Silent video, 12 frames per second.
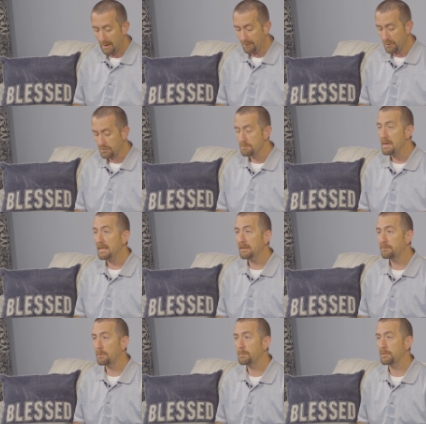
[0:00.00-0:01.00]
And there's many
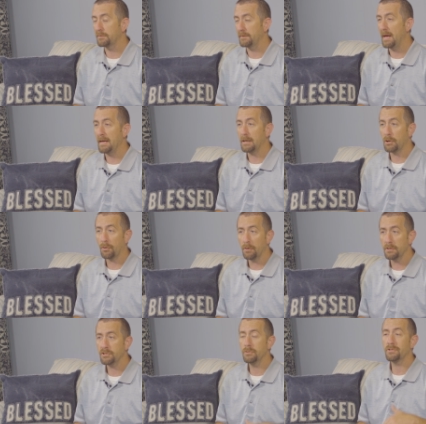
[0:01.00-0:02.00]
scriptures, and I
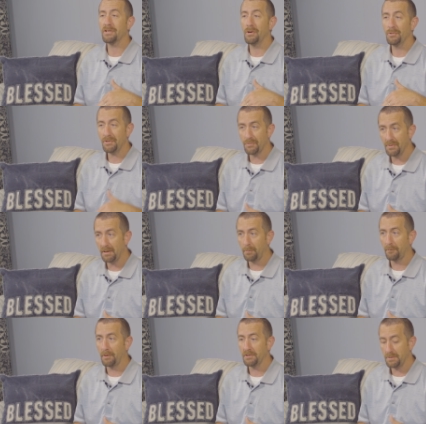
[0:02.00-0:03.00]
encourage you to go to the
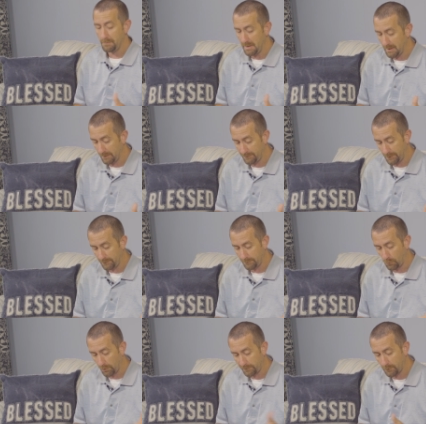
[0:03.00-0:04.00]
readable version, because there's
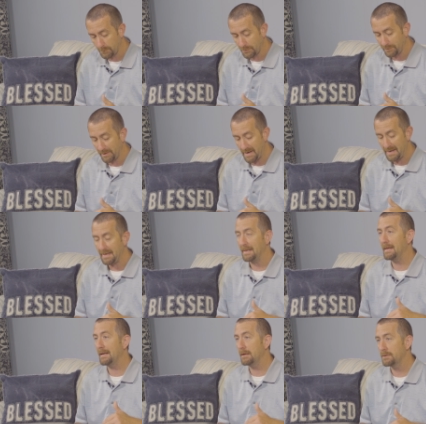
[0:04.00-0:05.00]
more scriptures than I can
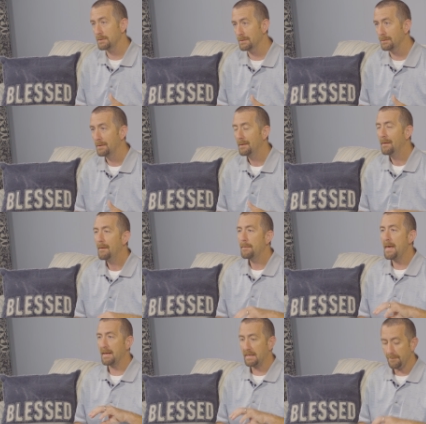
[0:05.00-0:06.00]
get into
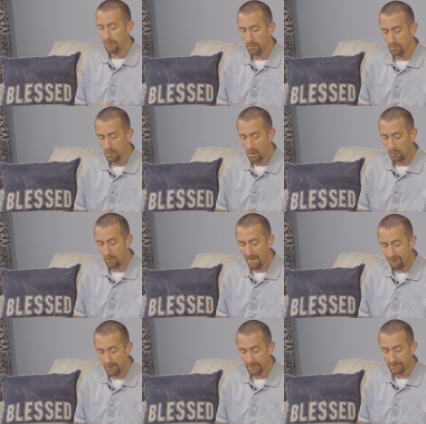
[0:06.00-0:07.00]
that give you
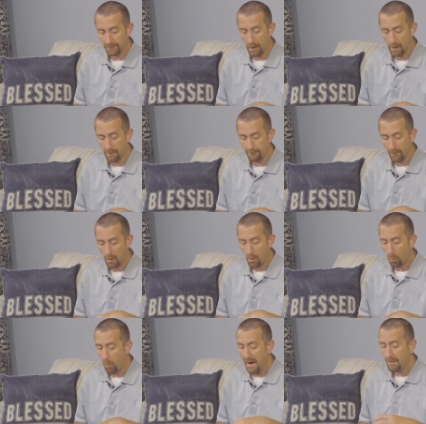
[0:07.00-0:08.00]
reference of
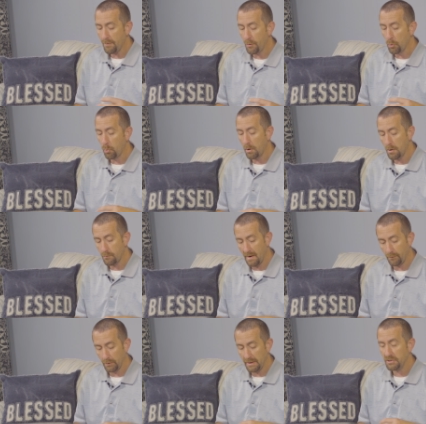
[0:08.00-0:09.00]
when the word
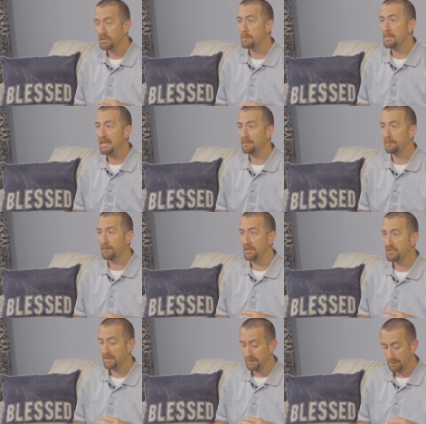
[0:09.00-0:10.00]
revelation means
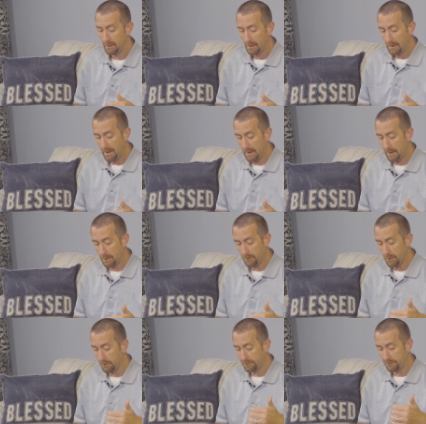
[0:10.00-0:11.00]
vision. And
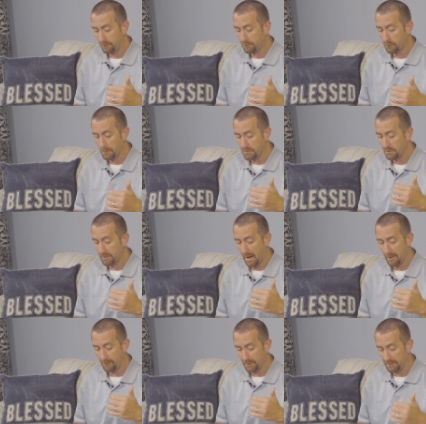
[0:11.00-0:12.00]
there's scriptures
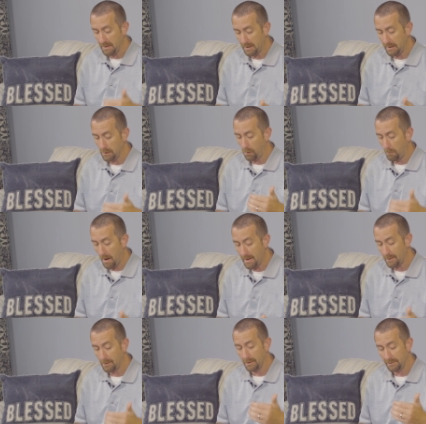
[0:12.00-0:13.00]
out of Ezekiel,
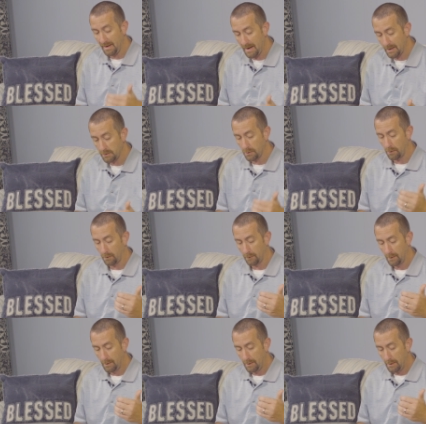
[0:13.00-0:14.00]
Micah, Daniel.